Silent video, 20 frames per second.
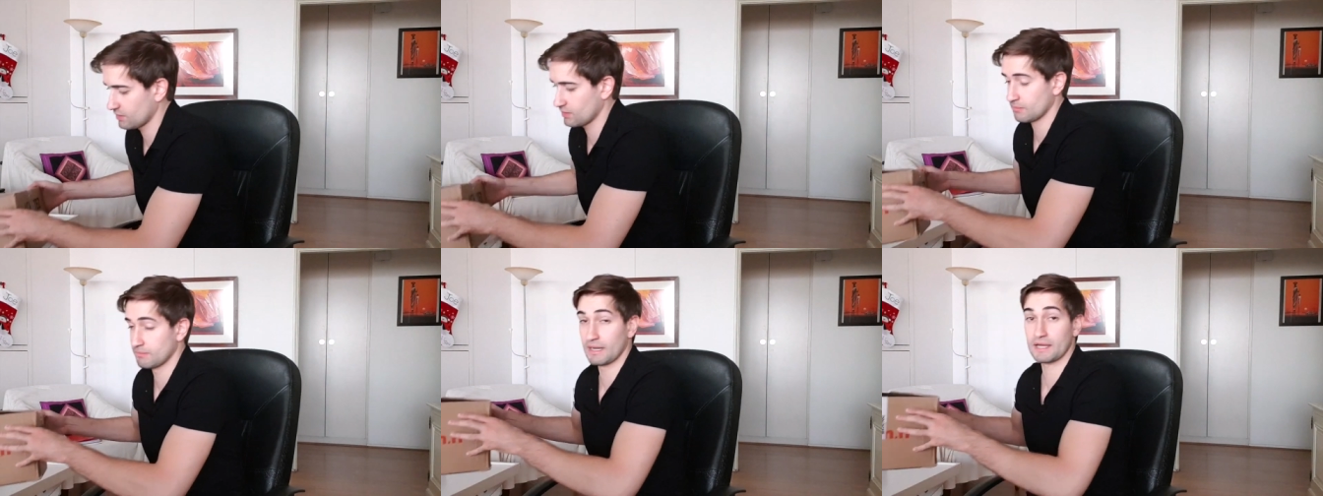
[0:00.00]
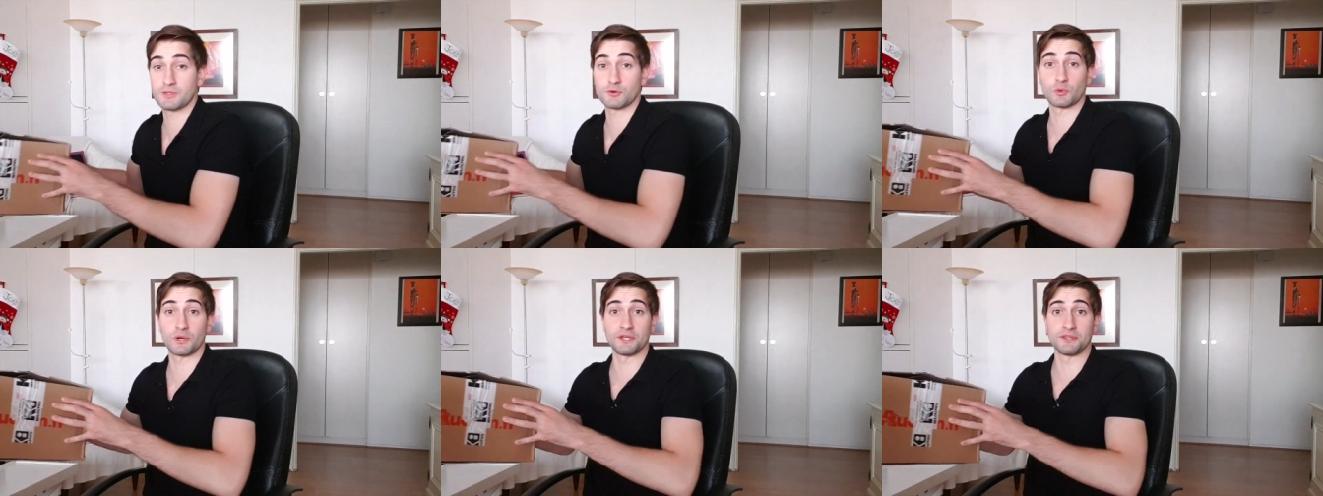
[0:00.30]

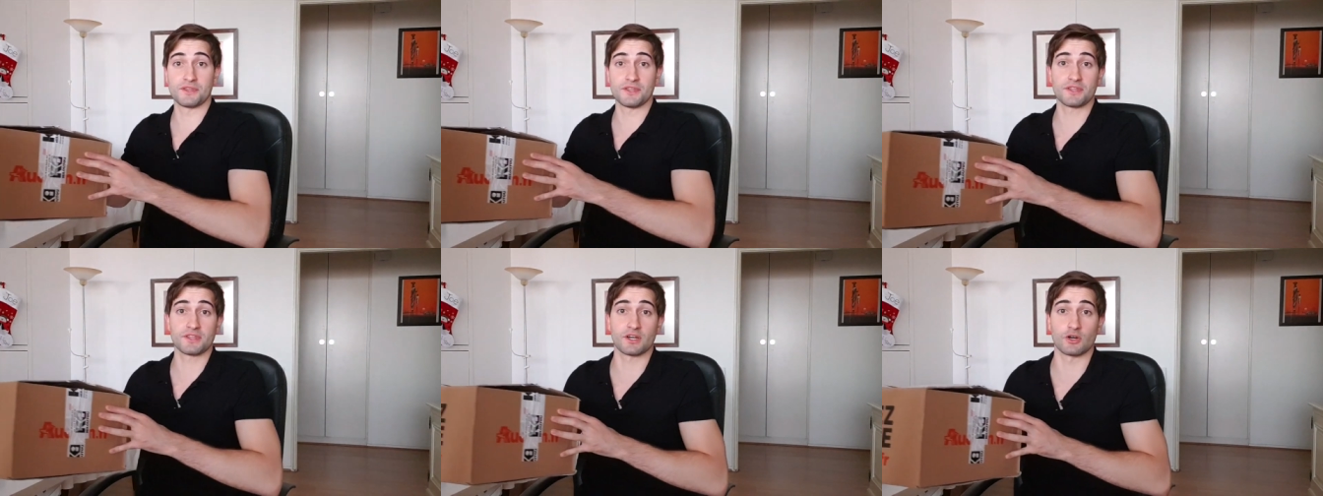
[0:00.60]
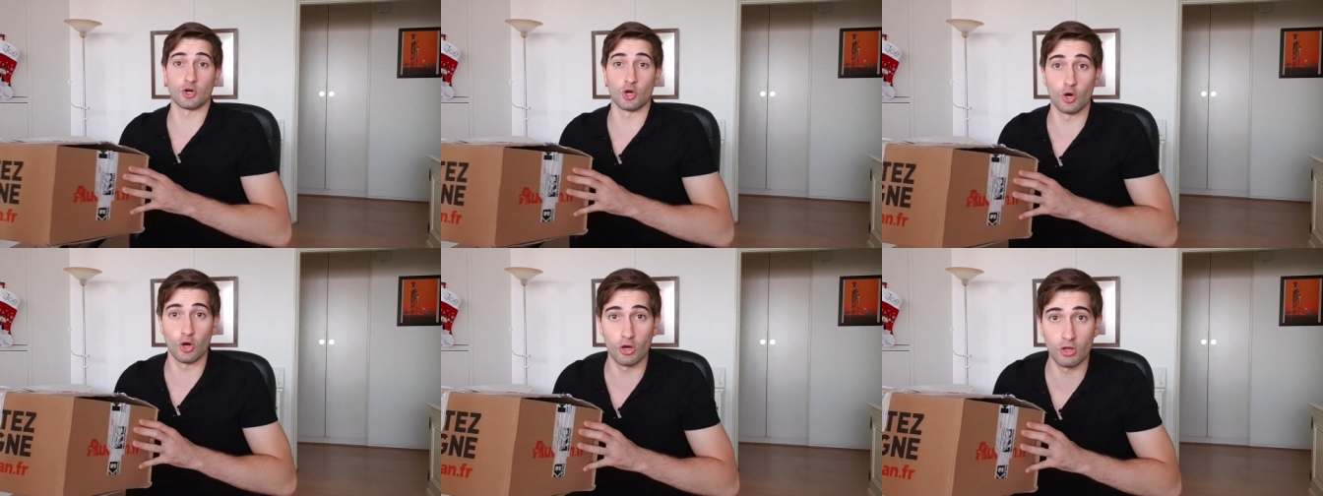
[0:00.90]
By the way, these
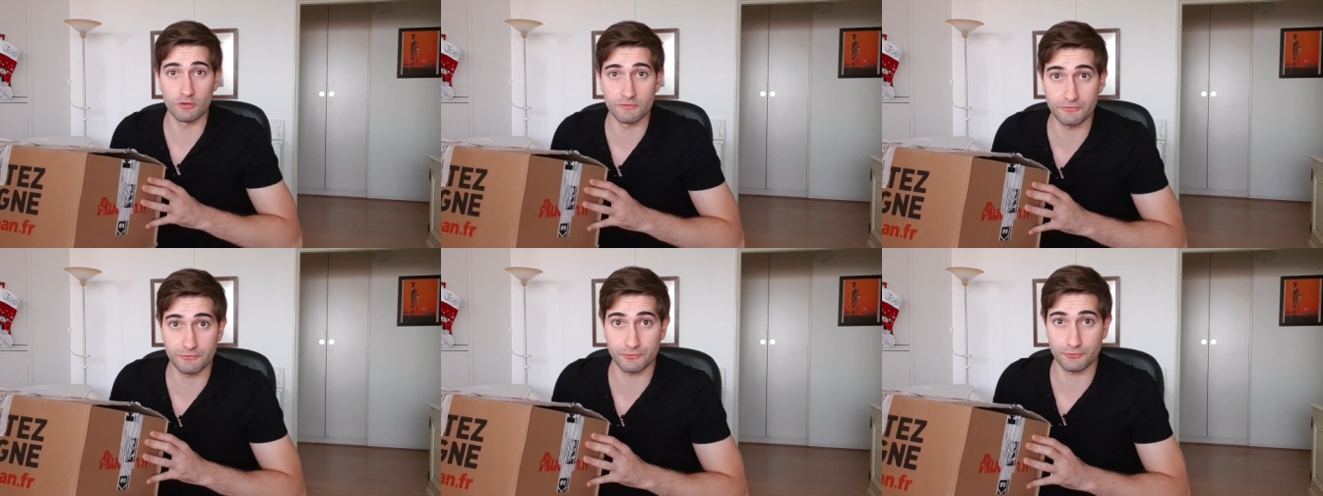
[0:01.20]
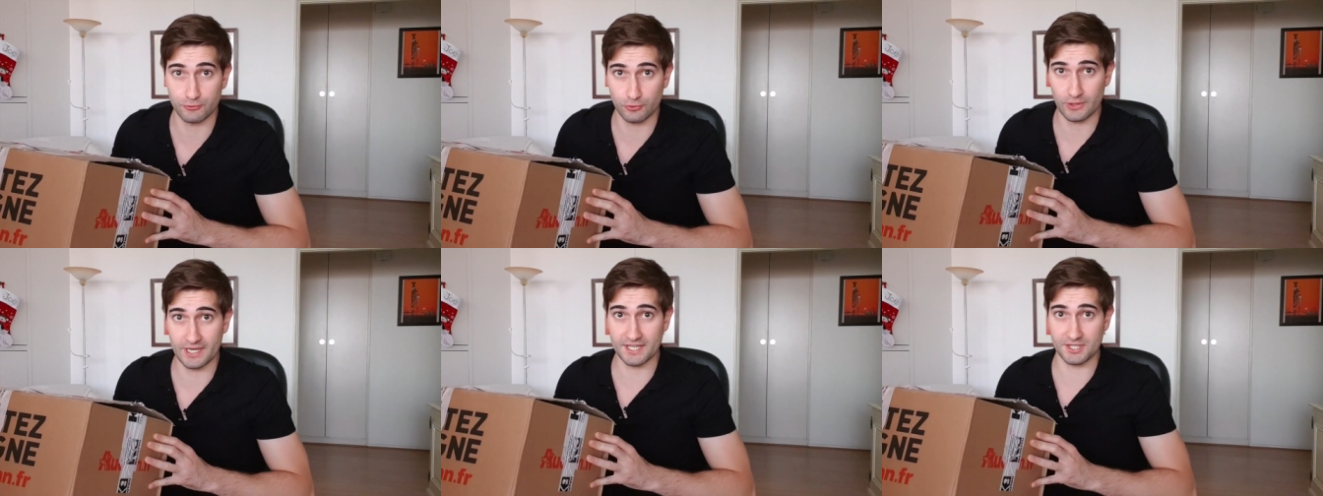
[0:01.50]
are all
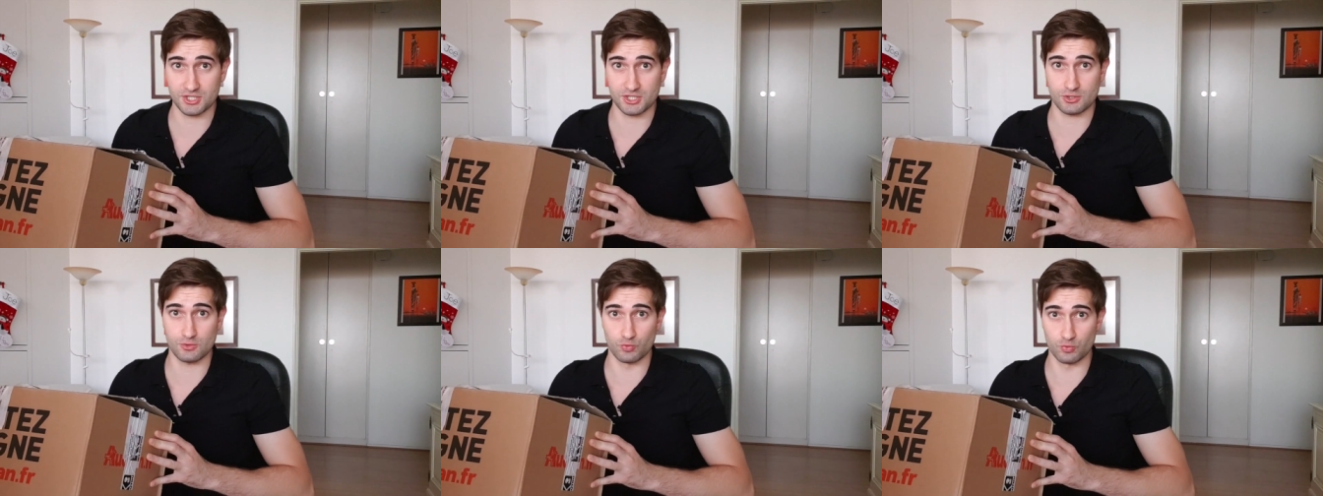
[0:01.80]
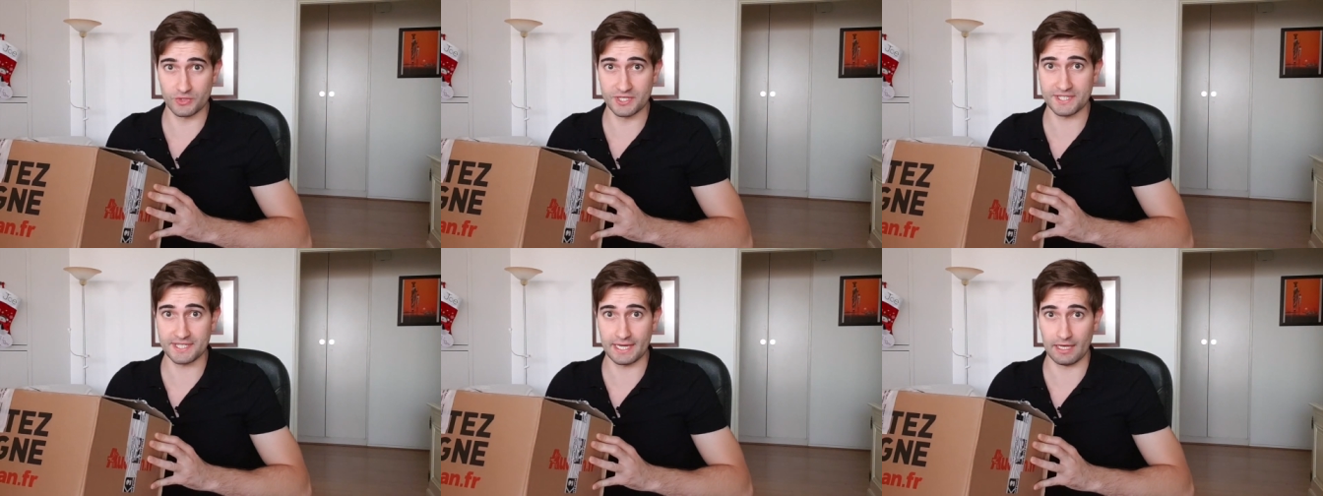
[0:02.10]
French
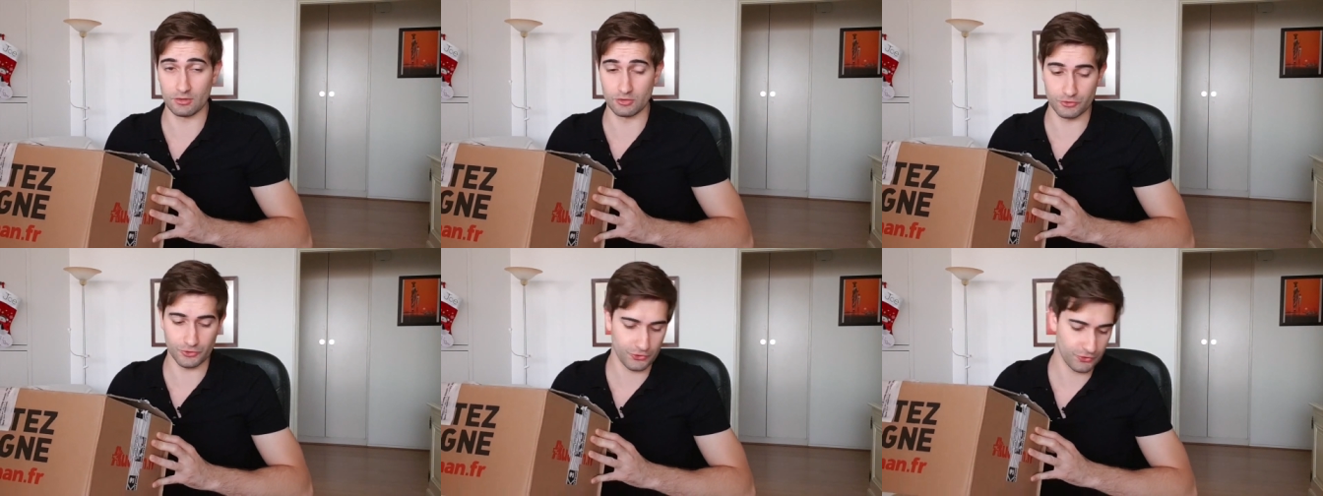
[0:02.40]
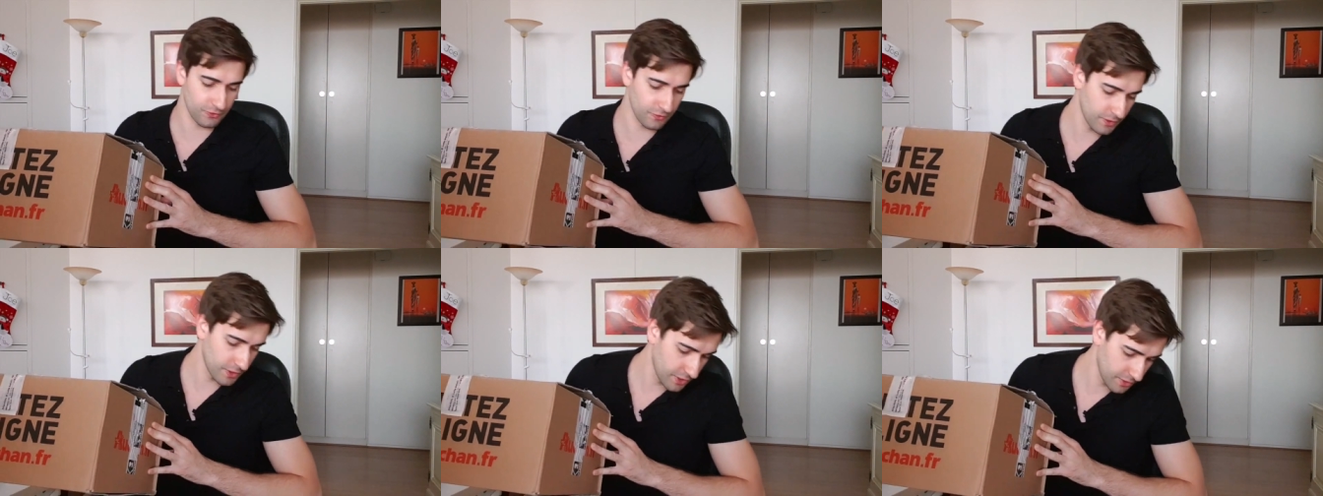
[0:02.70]

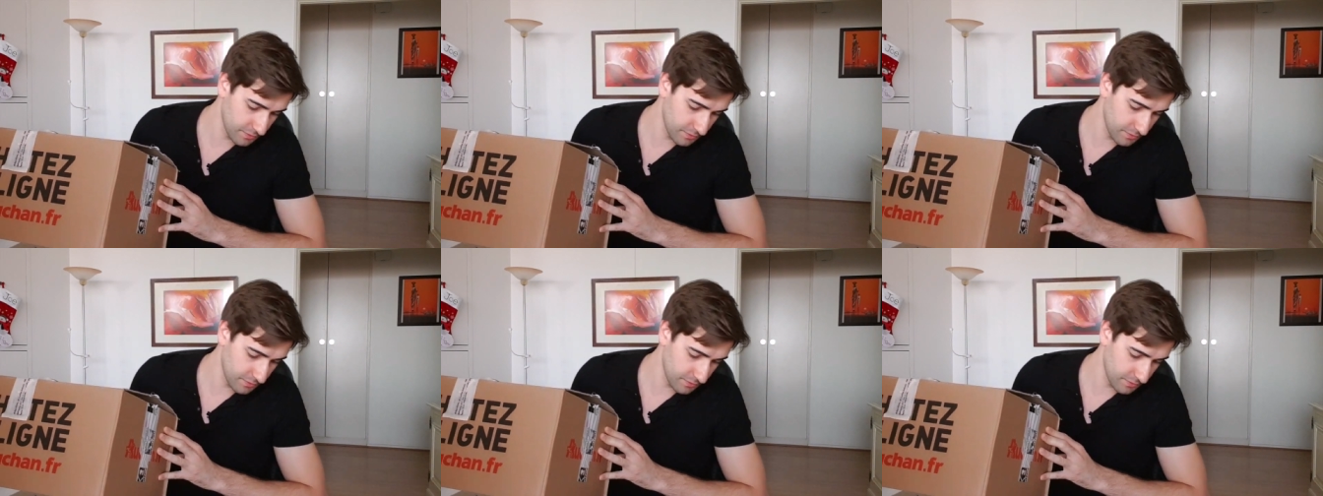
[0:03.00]
retailers